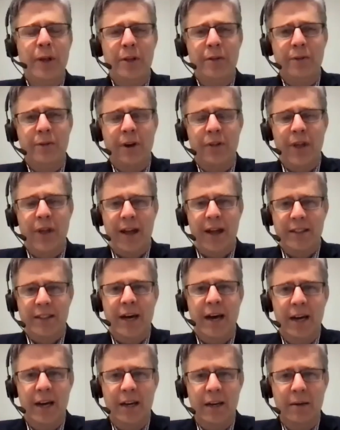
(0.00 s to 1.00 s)
you've got that
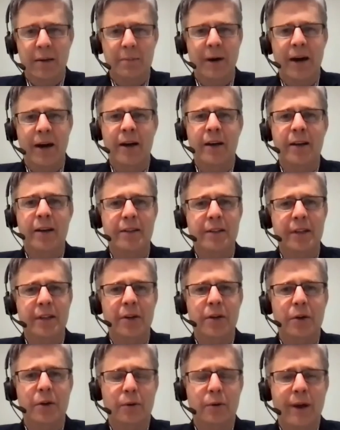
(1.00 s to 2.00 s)
targeted market,
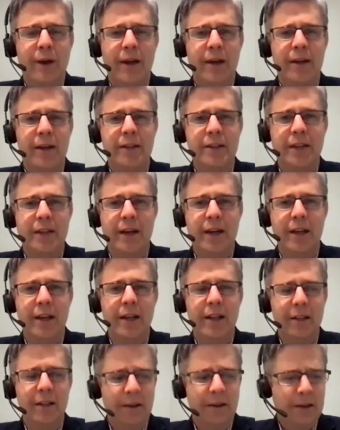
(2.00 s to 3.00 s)
don't you? Around
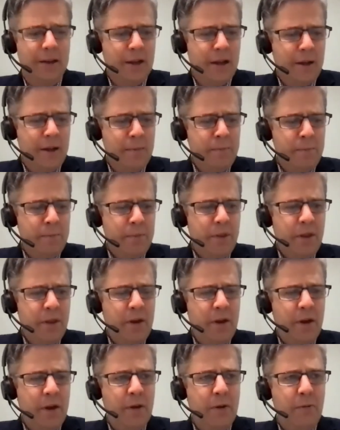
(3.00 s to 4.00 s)
Kentucky, like you
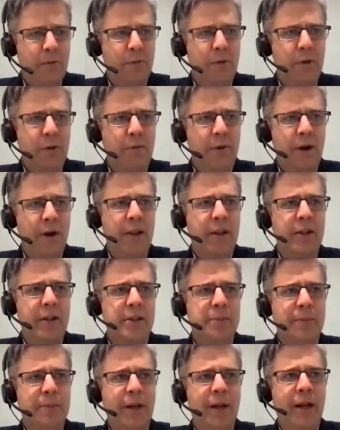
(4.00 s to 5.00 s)
know you're you're running
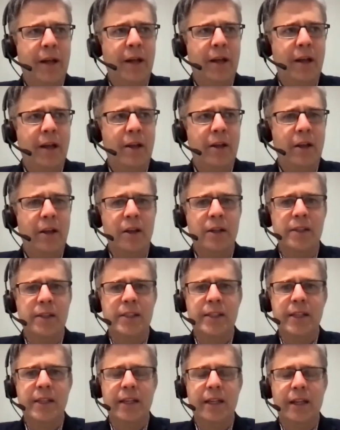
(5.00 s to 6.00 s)
this plant and you can
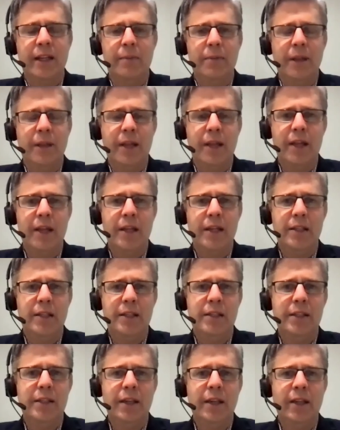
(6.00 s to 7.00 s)
skill up the
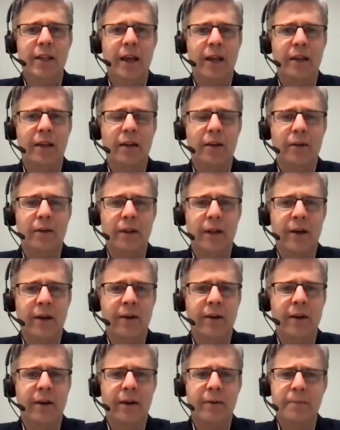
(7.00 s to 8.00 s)
kids in that local
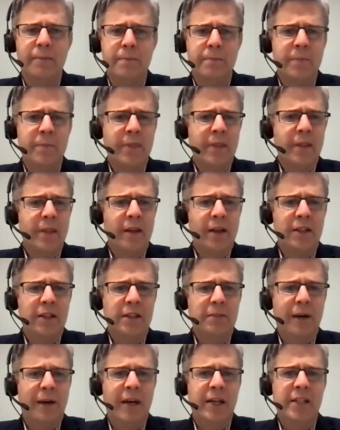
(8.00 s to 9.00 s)
area.
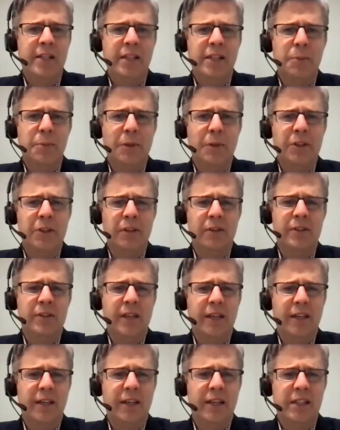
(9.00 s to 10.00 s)
It's amazing, especially on
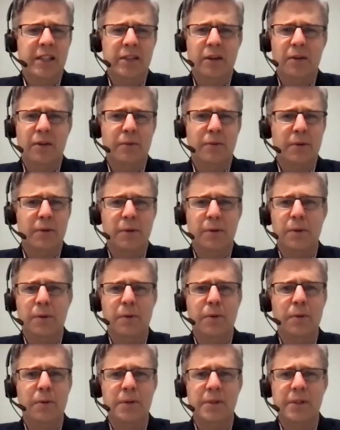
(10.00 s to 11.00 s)
techniques like root
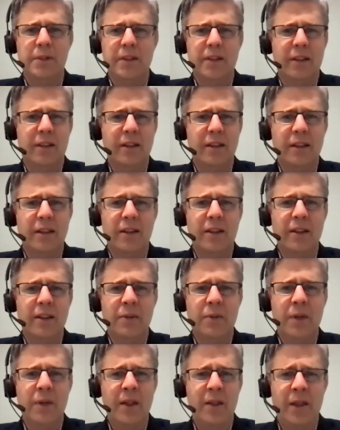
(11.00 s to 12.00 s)
cause and.
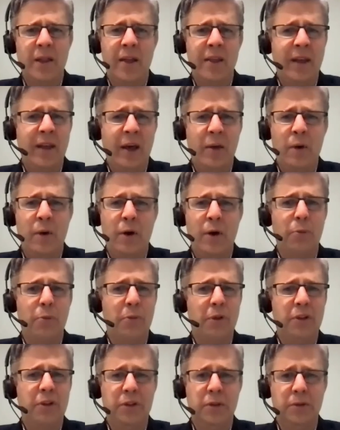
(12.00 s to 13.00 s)
They, they, they will help
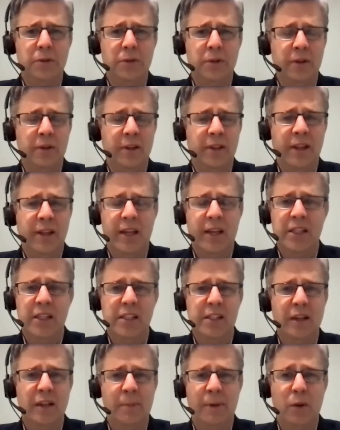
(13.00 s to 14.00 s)
the children and the
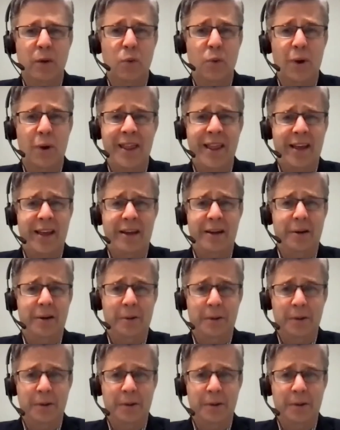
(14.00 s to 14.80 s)
kids no matter where they go